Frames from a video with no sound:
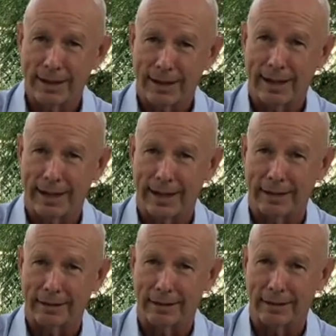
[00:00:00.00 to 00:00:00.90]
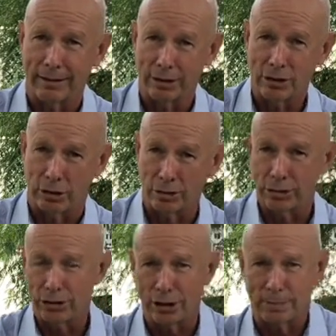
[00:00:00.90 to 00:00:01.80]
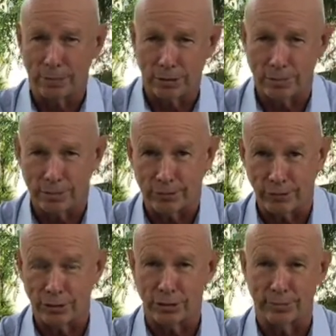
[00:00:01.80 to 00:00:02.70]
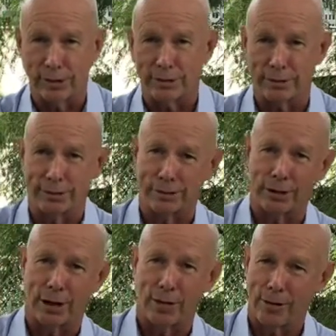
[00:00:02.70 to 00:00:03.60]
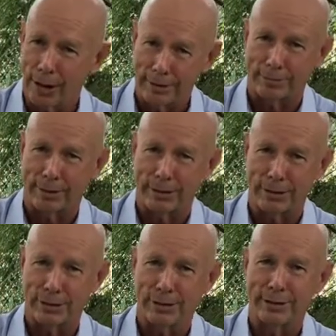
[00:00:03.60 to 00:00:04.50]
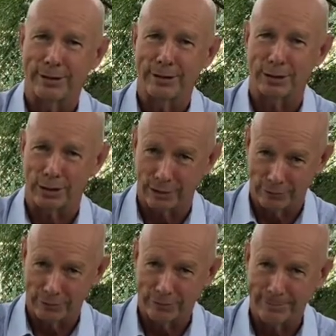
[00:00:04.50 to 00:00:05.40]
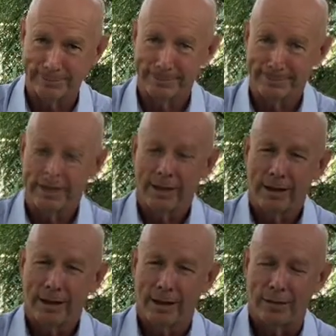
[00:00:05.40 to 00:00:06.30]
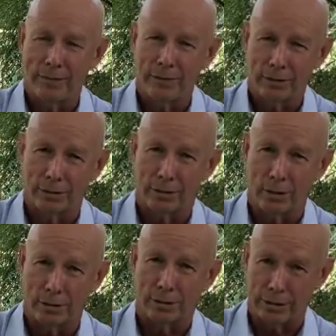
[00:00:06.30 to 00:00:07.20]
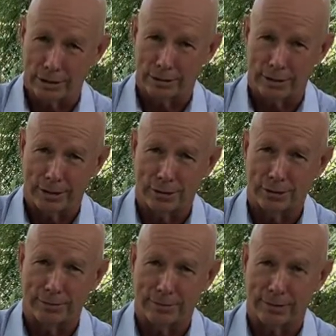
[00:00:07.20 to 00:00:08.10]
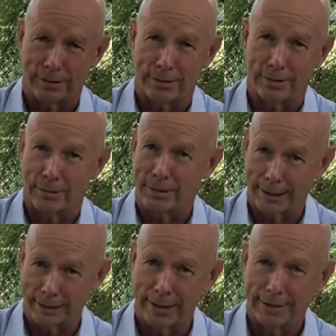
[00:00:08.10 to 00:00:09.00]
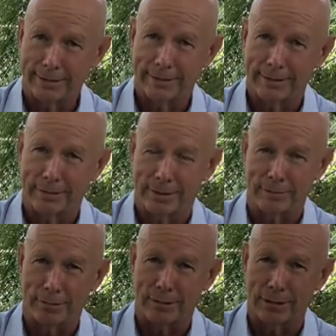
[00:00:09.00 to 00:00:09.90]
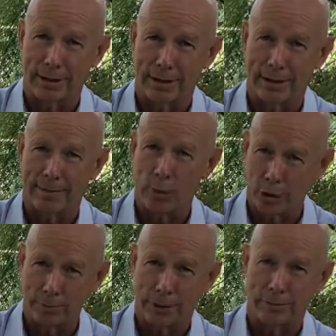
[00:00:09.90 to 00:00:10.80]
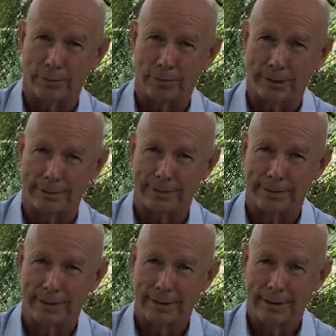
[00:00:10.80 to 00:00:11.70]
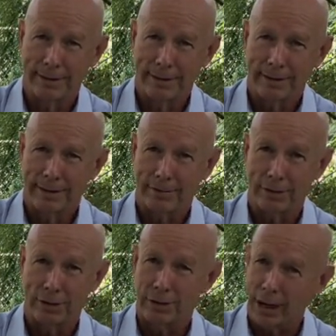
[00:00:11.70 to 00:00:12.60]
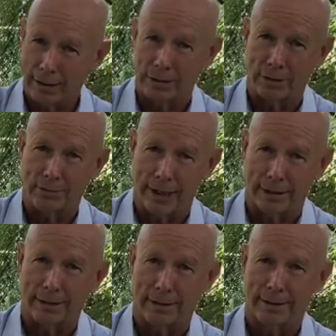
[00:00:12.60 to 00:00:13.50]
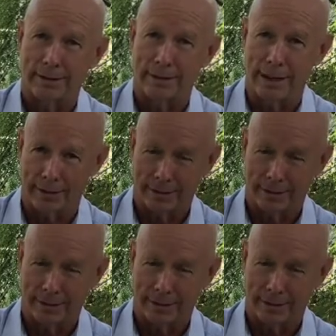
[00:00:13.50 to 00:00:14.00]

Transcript: and I do see a prosperous future because it's a great place to live. I've got a long association with the Rattler. I was a board member when we started the Rattler going.